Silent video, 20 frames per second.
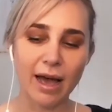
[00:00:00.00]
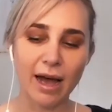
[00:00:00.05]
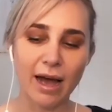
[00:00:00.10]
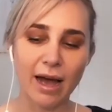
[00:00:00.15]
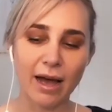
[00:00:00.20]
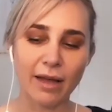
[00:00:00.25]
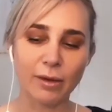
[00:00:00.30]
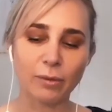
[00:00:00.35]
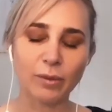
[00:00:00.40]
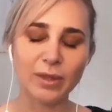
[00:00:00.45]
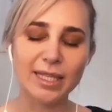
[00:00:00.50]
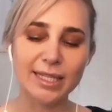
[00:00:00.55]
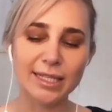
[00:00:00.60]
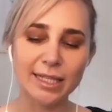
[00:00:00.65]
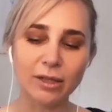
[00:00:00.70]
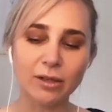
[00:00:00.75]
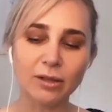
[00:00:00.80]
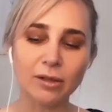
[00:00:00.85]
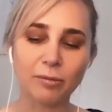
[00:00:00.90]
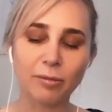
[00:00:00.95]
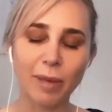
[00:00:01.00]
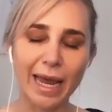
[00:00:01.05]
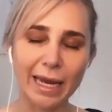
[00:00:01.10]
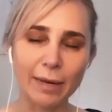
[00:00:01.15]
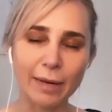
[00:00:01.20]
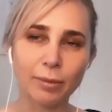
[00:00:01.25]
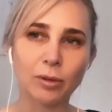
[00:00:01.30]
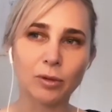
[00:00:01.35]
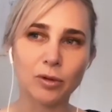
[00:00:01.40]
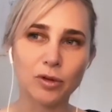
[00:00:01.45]
There were still
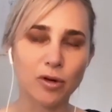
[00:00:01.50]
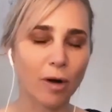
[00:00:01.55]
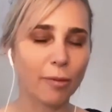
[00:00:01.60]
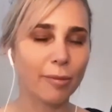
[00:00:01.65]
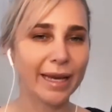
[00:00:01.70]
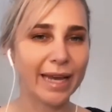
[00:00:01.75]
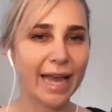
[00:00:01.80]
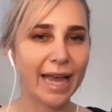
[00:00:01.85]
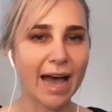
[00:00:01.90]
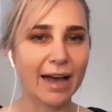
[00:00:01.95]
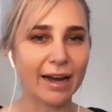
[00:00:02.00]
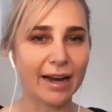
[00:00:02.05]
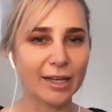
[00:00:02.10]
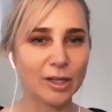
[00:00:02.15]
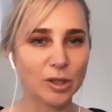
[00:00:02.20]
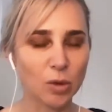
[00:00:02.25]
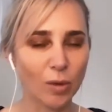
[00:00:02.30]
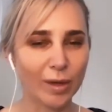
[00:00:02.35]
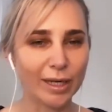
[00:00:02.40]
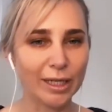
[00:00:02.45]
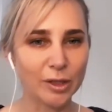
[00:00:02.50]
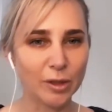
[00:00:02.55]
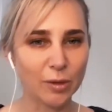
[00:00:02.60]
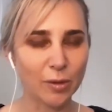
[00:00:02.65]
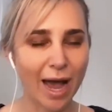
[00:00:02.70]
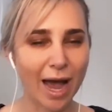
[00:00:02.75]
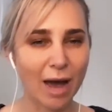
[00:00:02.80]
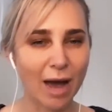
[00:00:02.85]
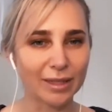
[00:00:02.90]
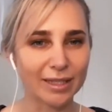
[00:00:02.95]
people dropping out at
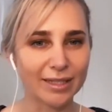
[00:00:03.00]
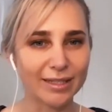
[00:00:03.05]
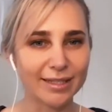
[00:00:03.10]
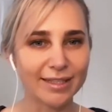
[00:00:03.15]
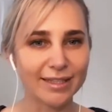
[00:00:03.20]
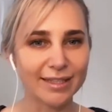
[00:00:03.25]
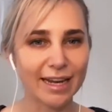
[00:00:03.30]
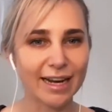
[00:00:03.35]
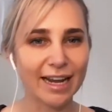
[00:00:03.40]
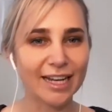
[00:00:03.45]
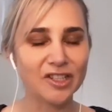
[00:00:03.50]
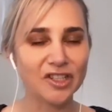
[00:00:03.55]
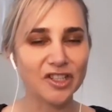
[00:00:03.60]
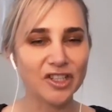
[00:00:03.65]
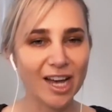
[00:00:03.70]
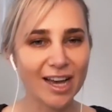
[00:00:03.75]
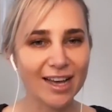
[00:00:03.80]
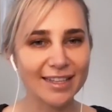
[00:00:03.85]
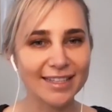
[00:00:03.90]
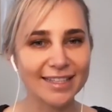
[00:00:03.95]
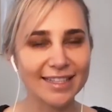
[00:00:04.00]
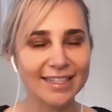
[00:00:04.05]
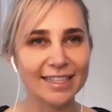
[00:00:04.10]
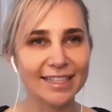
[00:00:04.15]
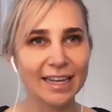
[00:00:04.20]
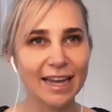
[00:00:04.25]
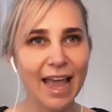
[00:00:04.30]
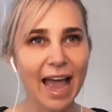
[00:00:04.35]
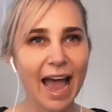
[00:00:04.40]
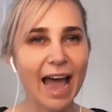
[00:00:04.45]
22 hours. And I
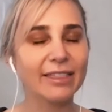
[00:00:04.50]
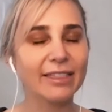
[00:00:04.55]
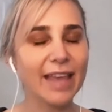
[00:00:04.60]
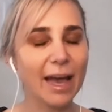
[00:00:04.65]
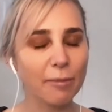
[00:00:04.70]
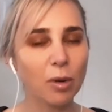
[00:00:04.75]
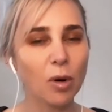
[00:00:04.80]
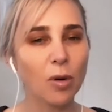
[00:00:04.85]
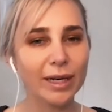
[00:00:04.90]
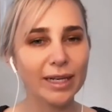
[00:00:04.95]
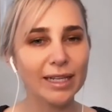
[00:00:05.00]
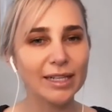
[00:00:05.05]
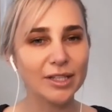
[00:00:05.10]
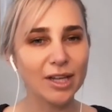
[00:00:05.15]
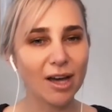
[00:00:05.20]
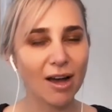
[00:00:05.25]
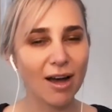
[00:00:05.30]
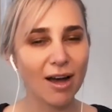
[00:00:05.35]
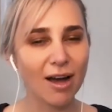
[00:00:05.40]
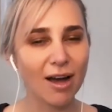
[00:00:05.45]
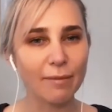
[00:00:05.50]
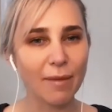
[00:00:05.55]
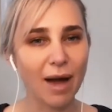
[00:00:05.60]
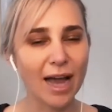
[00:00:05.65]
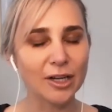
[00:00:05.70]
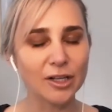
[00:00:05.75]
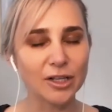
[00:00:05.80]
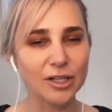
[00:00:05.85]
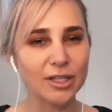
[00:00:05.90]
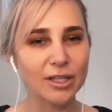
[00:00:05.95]
just, at that point in time,
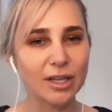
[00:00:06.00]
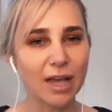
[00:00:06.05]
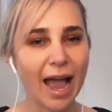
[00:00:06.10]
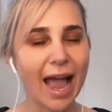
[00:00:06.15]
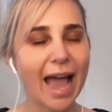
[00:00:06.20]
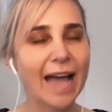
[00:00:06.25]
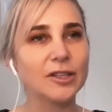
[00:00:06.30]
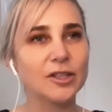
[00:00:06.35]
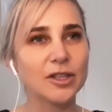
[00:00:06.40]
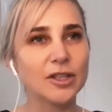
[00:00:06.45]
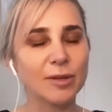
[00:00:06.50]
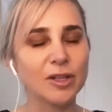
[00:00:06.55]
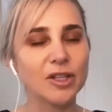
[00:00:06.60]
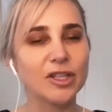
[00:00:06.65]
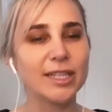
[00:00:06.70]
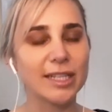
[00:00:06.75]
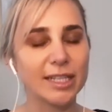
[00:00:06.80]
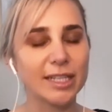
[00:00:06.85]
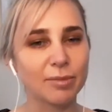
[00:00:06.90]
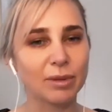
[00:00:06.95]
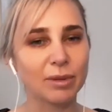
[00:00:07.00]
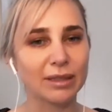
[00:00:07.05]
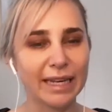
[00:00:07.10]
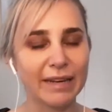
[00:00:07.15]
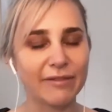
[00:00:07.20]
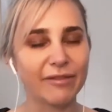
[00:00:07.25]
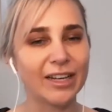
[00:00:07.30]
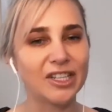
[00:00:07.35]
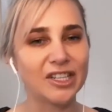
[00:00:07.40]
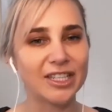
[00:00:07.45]
I had so much
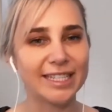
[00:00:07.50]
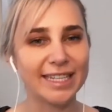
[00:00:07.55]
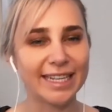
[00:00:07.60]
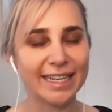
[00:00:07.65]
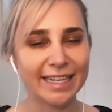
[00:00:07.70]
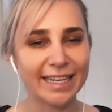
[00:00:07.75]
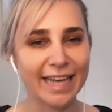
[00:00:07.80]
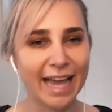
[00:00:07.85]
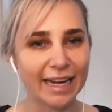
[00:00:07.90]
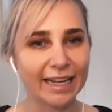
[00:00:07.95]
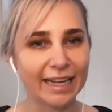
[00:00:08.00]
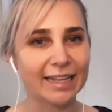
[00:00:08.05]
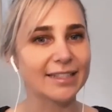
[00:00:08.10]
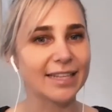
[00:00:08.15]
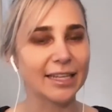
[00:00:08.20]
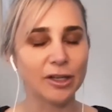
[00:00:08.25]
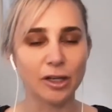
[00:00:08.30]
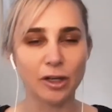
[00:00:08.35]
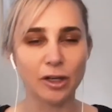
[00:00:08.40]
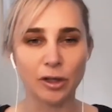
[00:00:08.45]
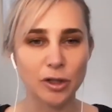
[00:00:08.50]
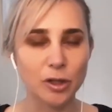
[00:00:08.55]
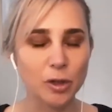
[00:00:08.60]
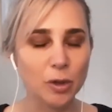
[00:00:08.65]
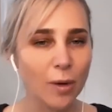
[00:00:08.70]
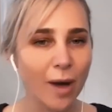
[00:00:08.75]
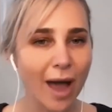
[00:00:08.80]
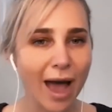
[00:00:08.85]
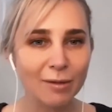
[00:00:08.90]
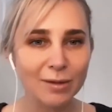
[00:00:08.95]
disbelief. I just didn't get it. It's like, you got
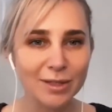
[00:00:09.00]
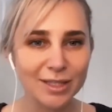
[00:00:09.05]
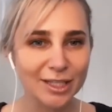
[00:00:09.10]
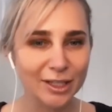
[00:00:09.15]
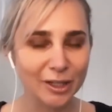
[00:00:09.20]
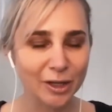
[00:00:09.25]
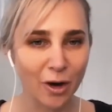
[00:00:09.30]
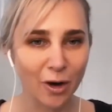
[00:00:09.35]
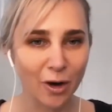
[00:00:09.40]
2 hours to